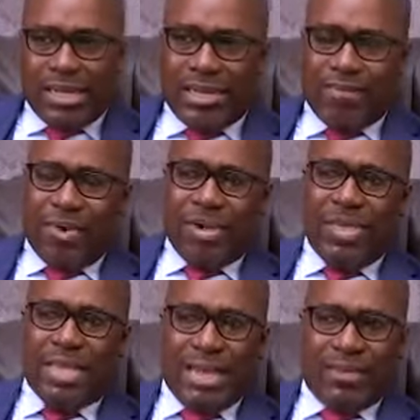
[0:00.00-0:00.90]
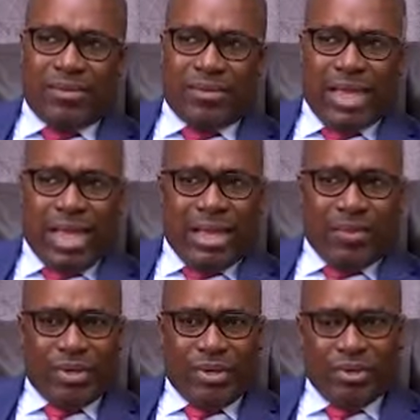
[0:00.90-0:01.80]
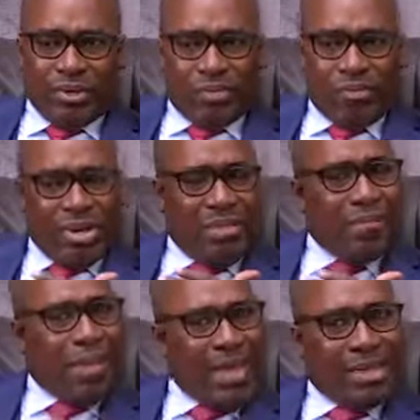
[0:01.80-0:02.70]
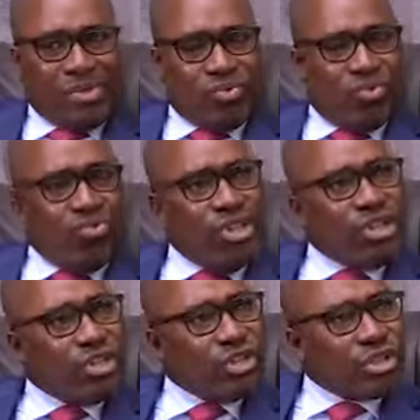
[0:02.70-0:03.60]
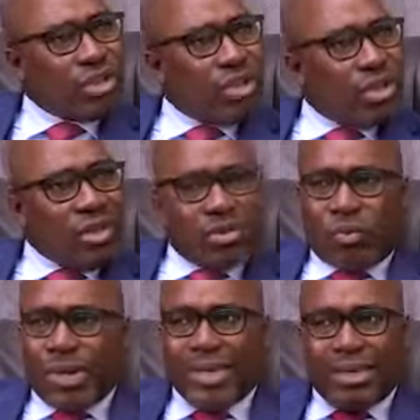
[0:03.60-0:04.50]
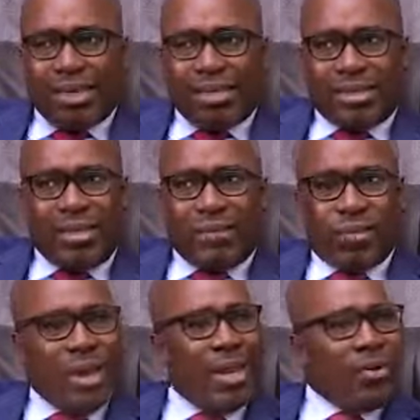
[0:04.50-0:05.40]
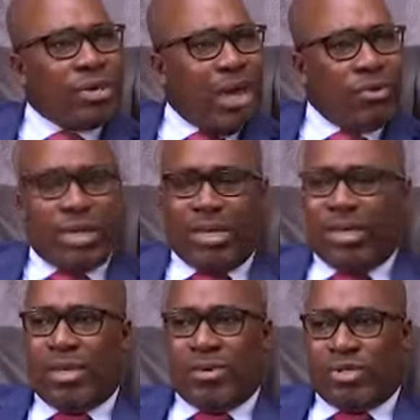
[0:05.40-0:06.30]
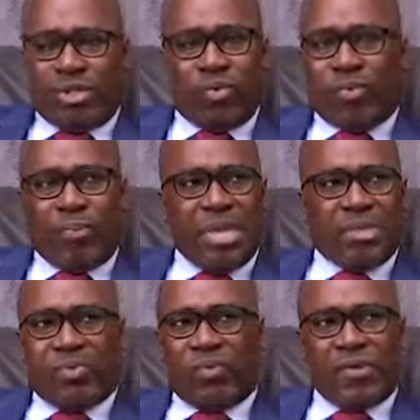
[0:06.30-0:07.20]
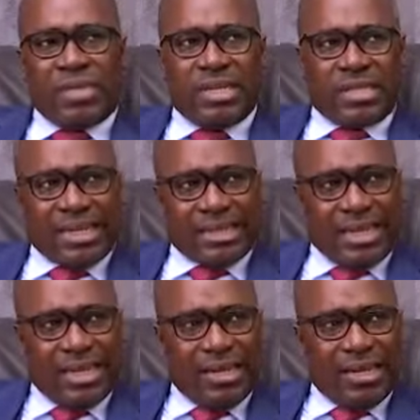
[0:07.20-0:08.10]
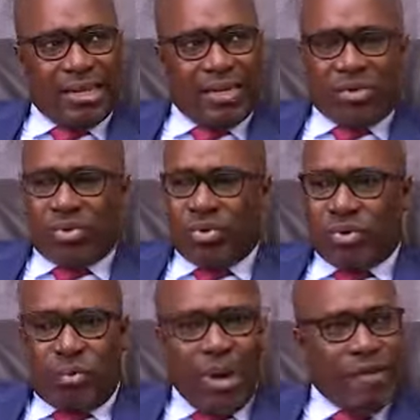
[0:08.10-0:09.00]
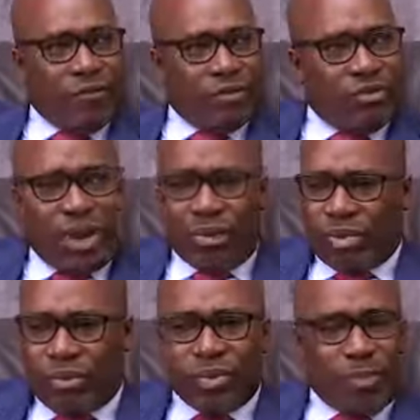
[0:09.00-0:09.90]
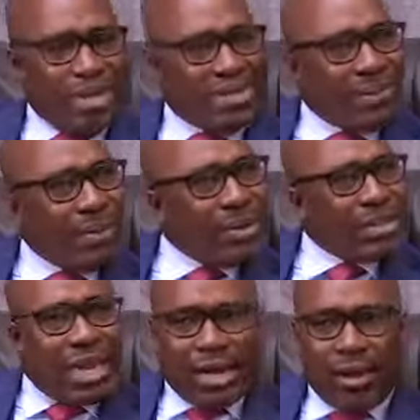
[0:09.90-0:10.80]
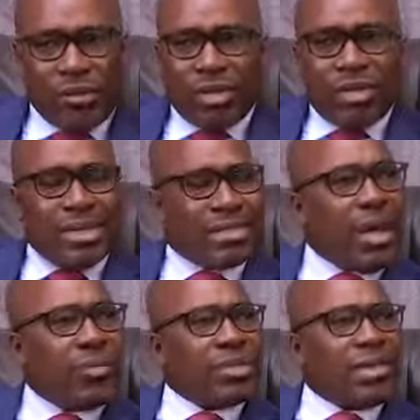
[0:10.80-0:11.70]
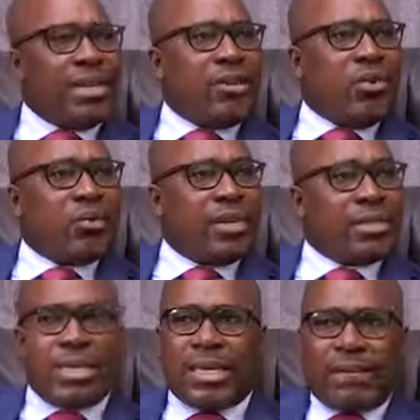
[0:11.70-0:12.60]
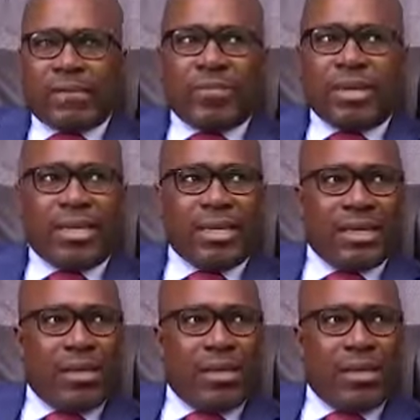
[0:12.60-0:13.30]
The money that we used to bring back to the regions. So when the kids did Douala or Yaoundé, he or she would pay school fees in Sase. Not so, they will buy food around, they will spend some monies around the Southwest and the Northwest. It gave us money.